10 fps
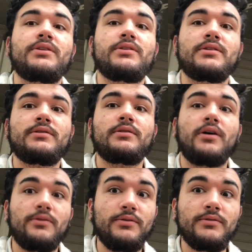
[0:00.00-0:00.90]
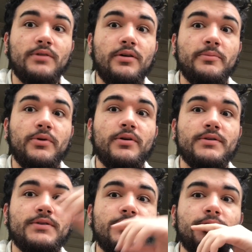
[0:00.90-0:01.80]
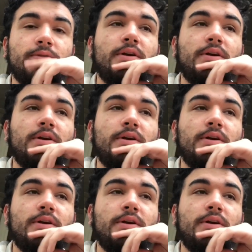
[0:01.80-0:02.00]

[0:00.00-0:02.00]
than other car parts do.